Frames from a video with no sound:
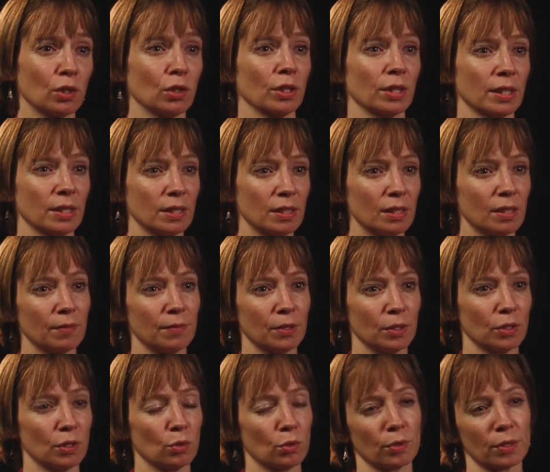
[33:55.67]
a look and see if
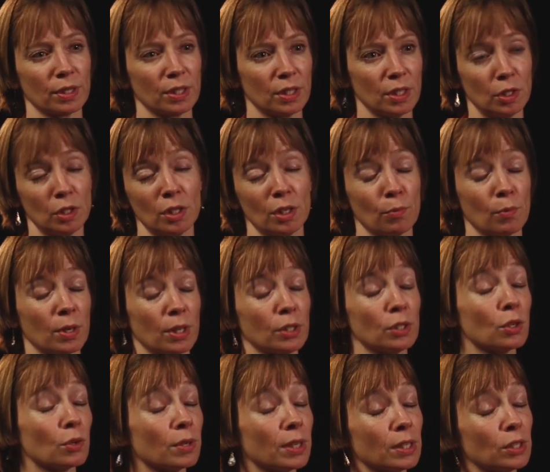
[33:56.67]
there's an organization they want to
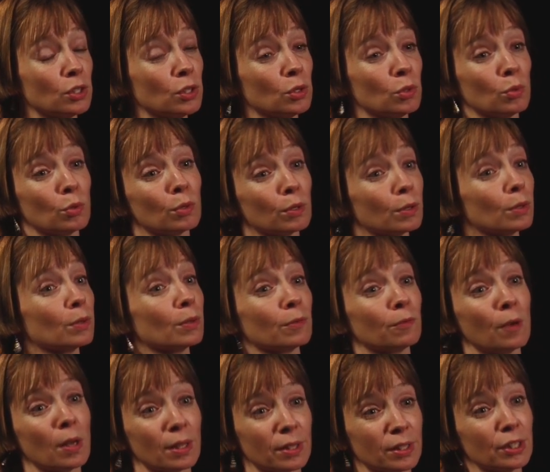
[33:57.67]
donate to or, or
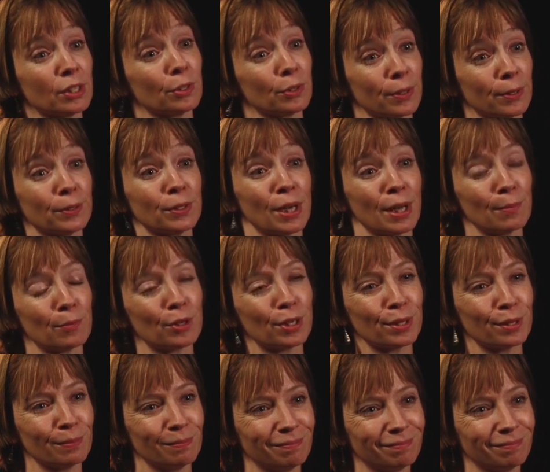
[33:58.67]
volunteer their time with.